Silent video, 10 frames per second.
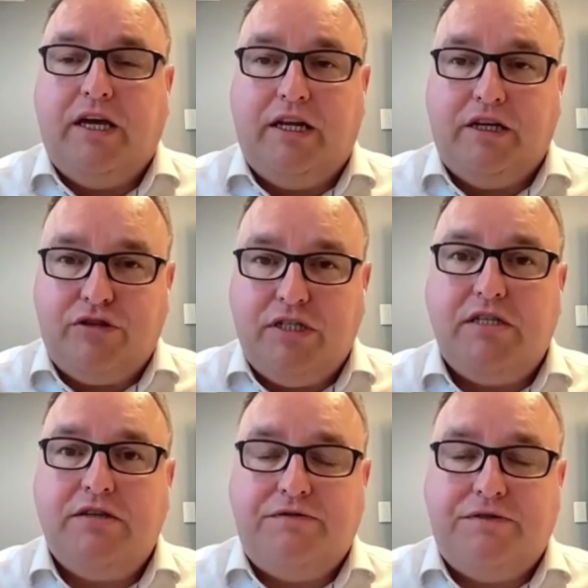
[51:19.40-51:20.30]
it
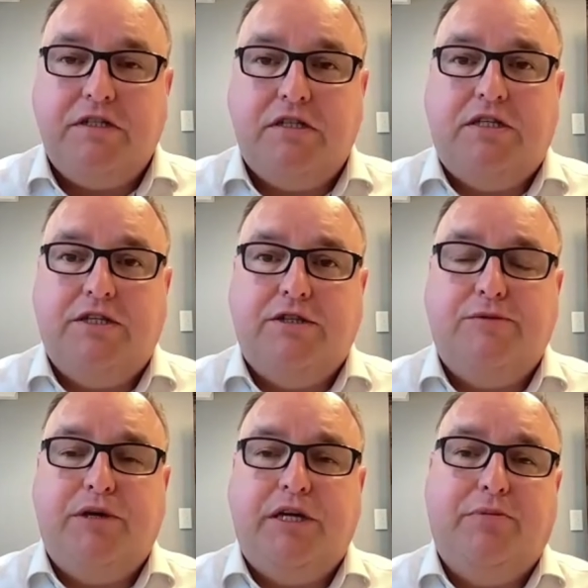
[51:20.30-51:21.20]
increases efficiency and
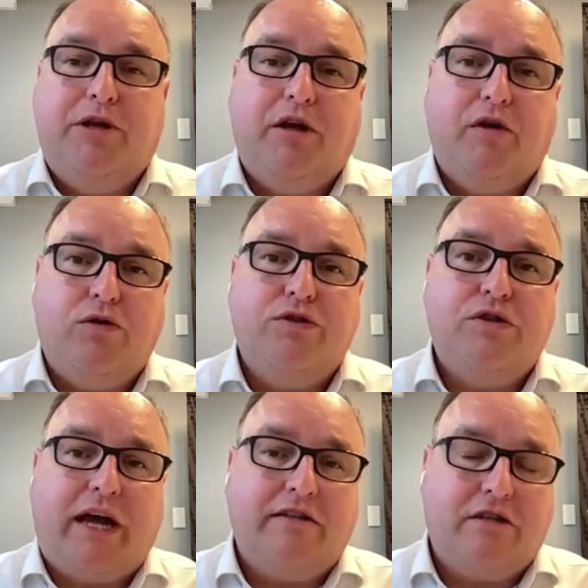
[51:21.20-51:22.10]
speed, but it
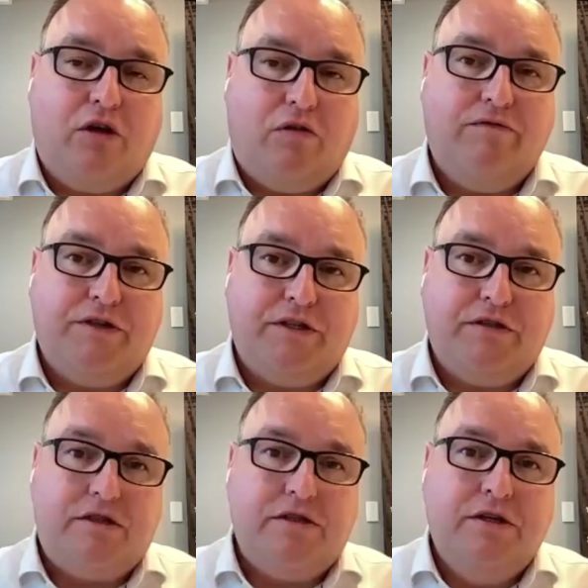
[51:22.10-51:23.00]
also adds
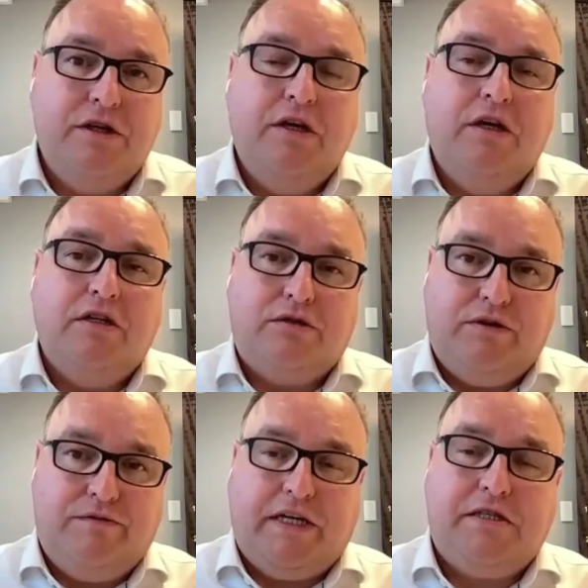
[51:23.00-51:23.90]
confidence
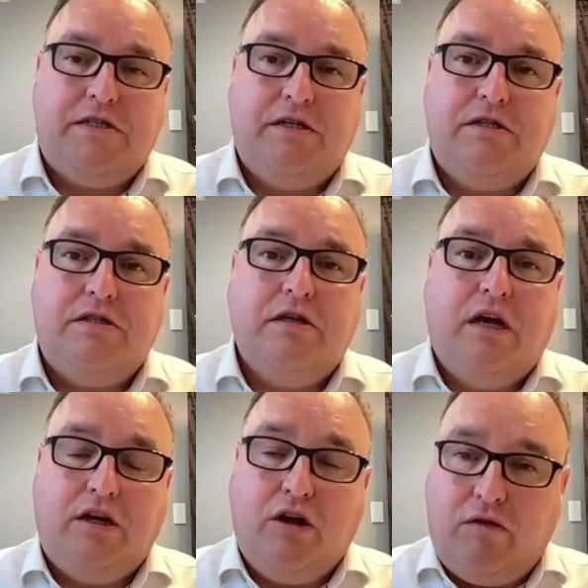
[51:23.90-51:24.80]
to investors
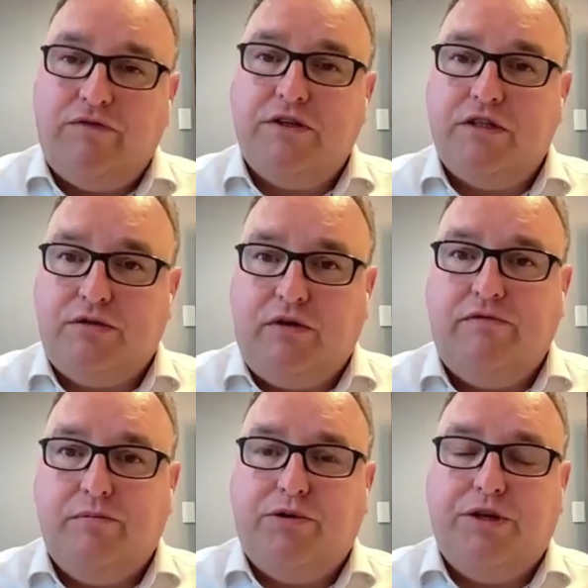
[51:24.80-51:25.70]
and confidence to
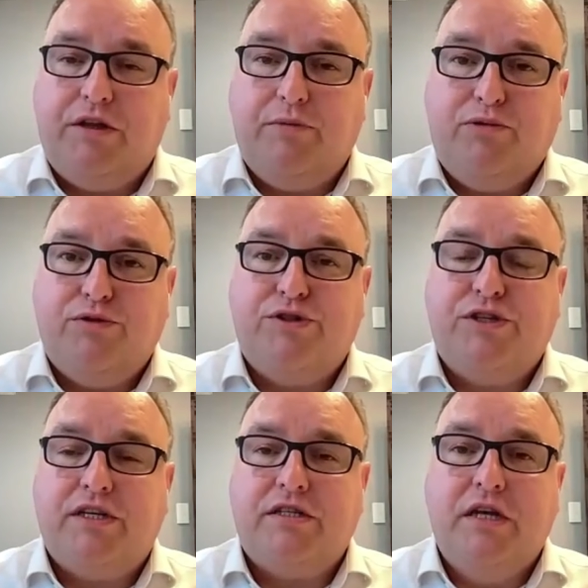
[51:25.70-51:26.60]
everybody in the
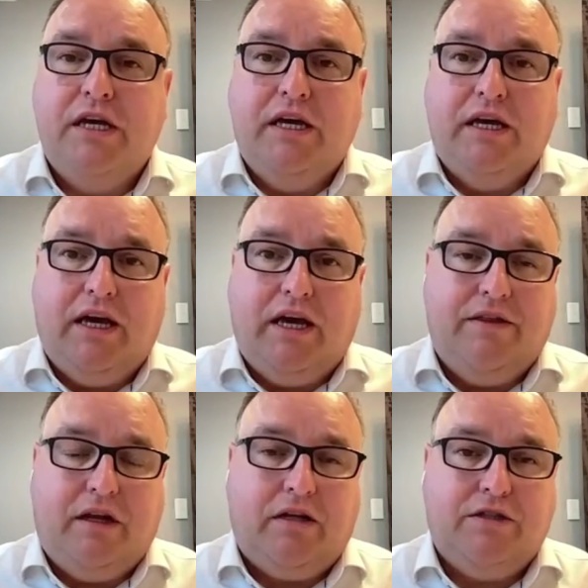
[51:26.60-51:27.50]
process
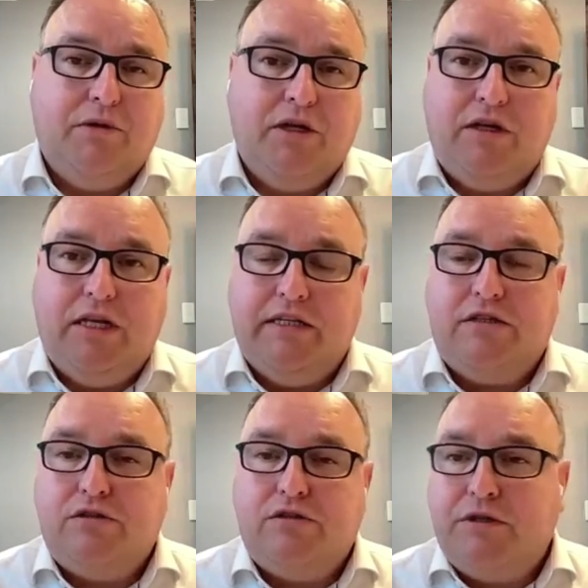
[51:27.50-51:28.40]
that ultimately
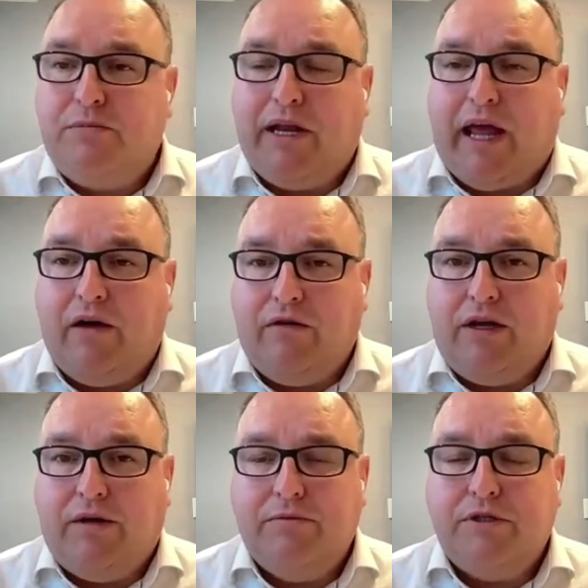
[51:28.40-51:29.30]
leads just to better
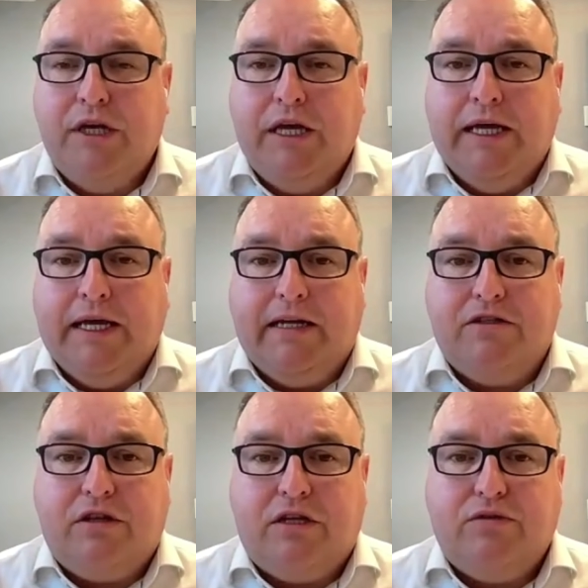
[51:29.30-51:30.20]
outcomes.
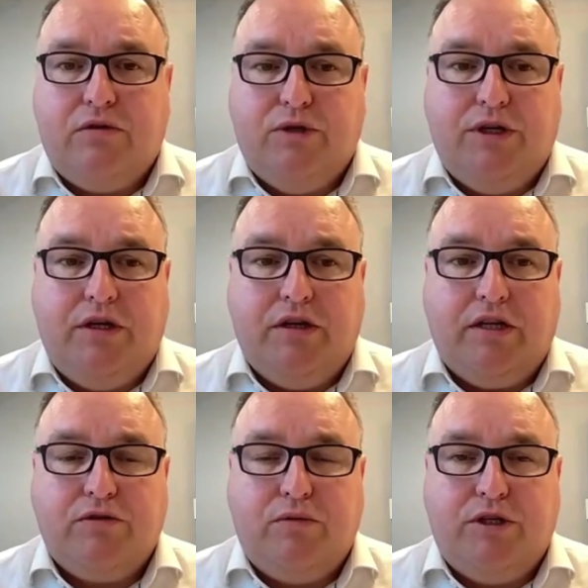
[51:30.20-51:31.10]
And so that's what
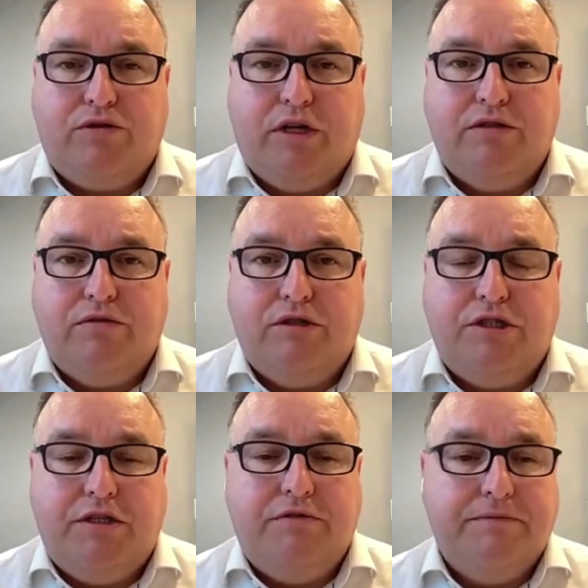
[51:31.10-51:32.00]
we're trying to
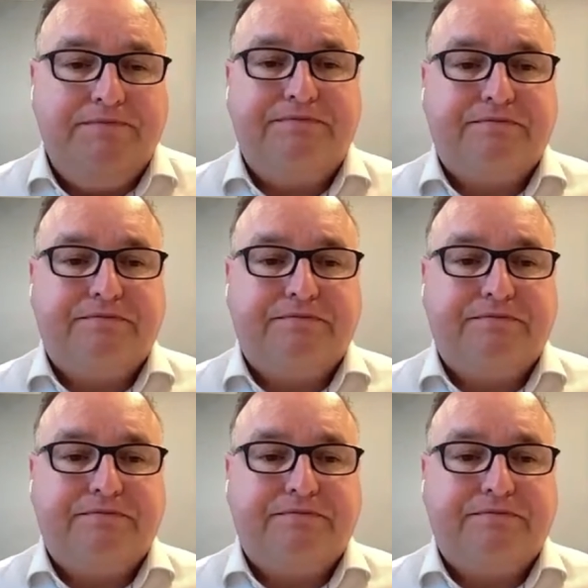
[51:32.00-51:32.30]
achieve.